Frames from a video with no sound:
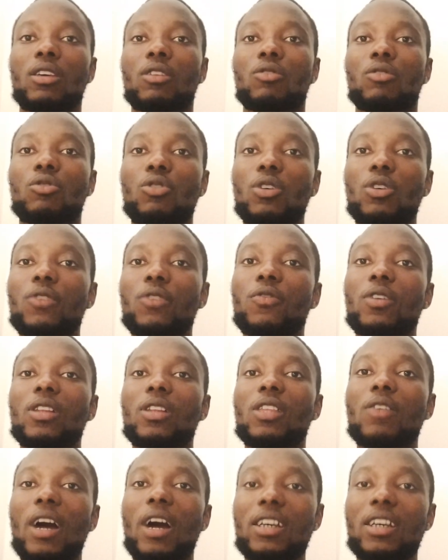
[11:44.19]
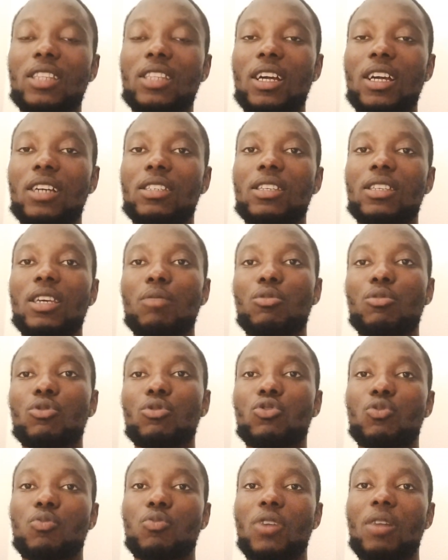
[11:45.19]
So if the Arsenal is able
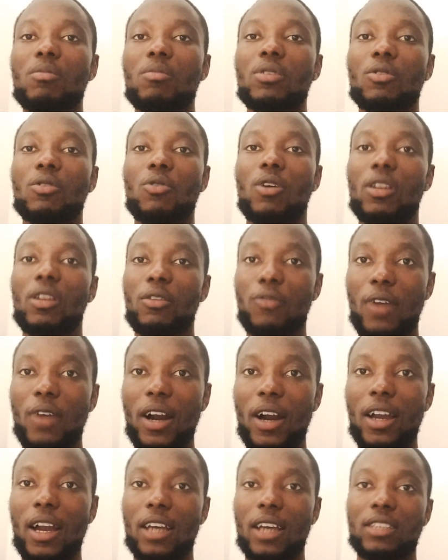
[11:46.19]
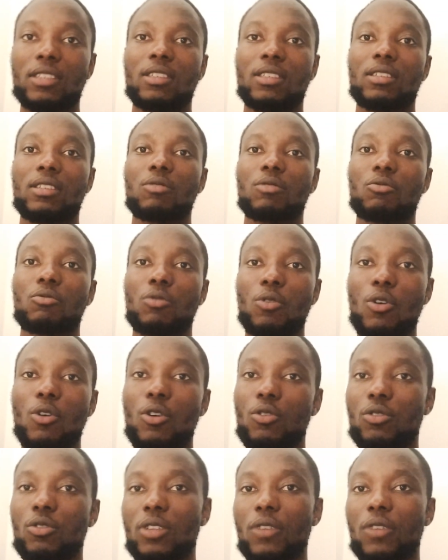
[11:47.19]
to probably qualify, as we all
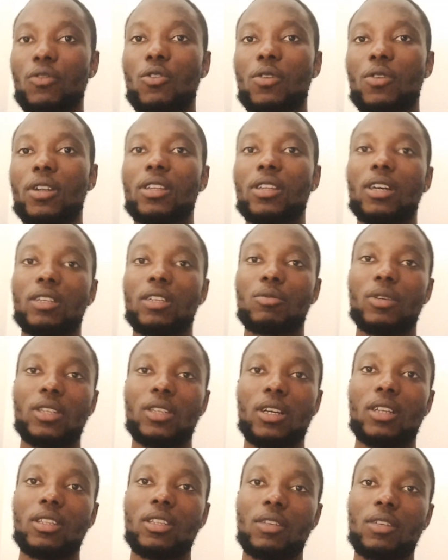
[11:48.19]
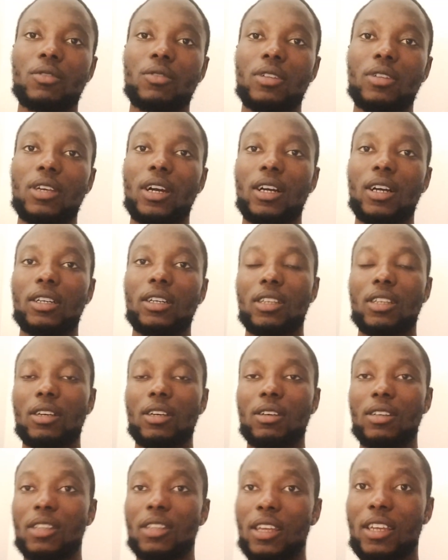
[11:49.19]
know, they've already automatically they are
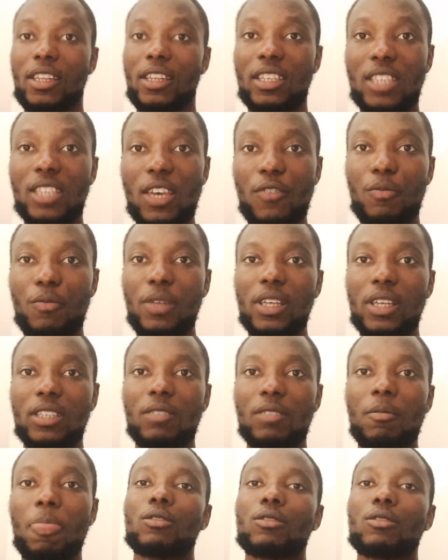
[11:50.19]
in the safe place.